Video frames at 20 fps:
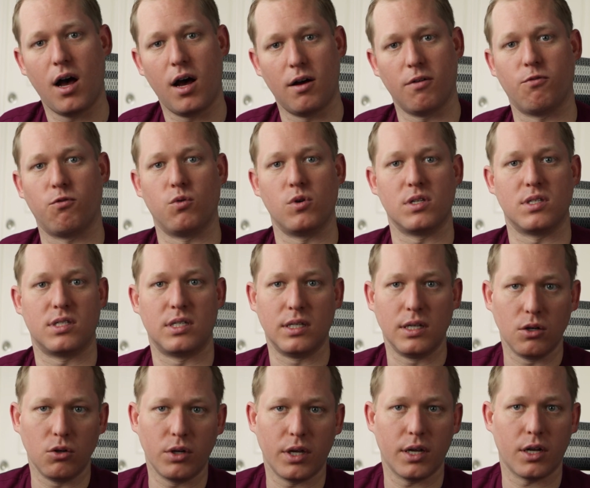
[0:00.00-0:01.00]
of
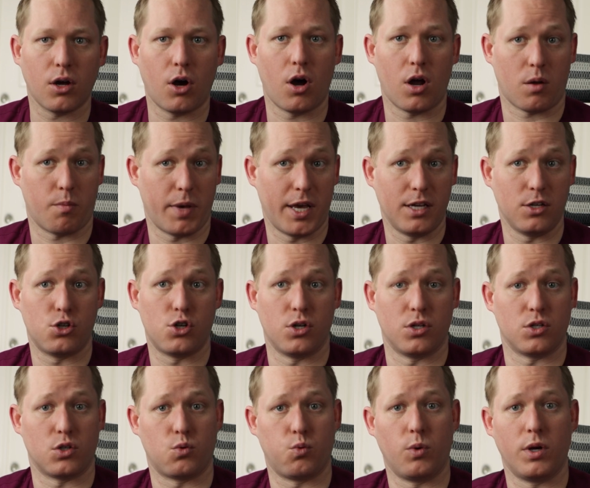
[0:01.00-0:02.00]
resilient
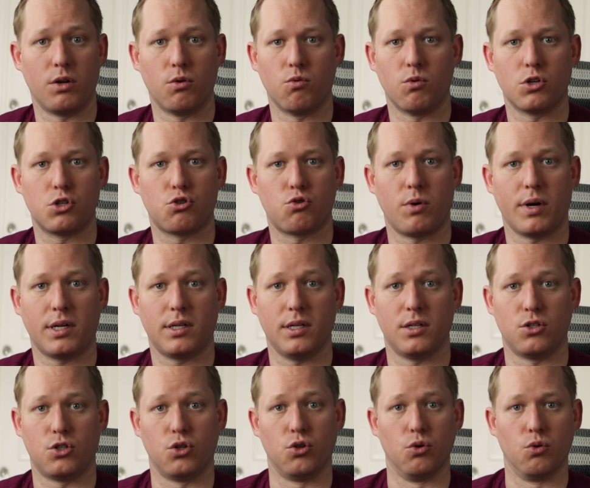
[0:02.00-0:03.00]
automations when
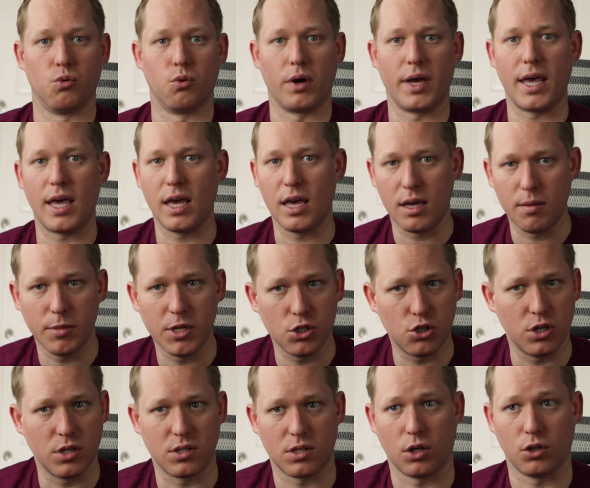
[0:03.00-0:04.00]
restricted to
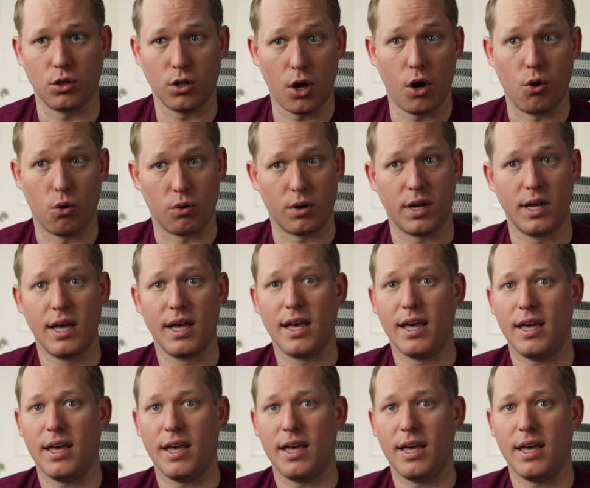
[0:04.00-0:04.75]
images alone